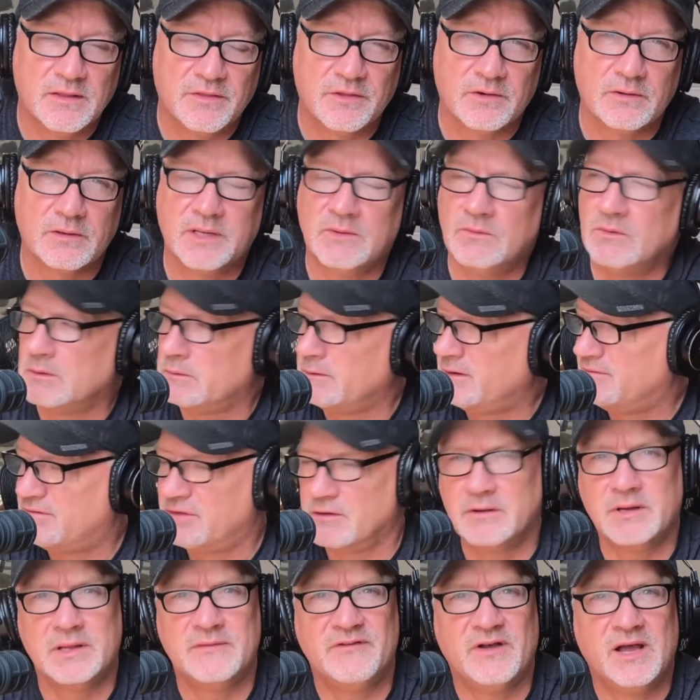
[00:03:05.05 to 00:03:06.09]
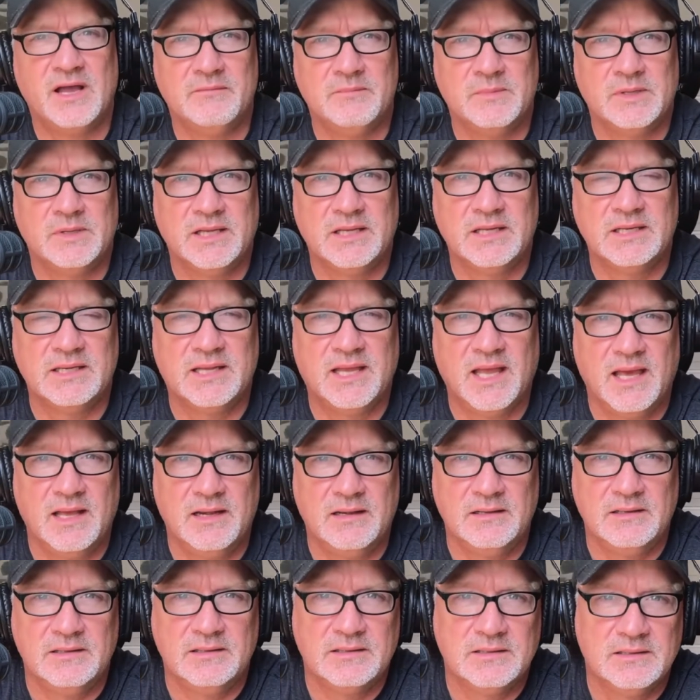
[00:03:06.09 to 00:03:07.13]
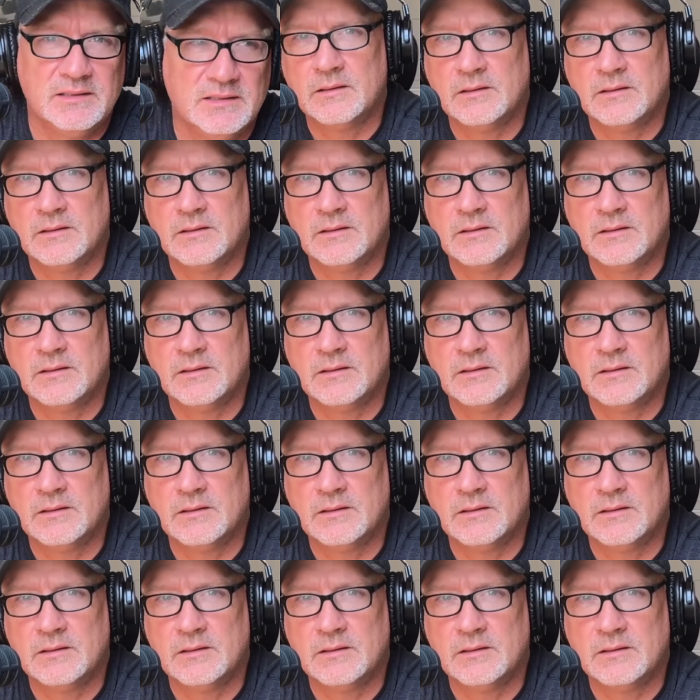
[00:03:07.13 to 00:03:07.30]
35 million in Canada?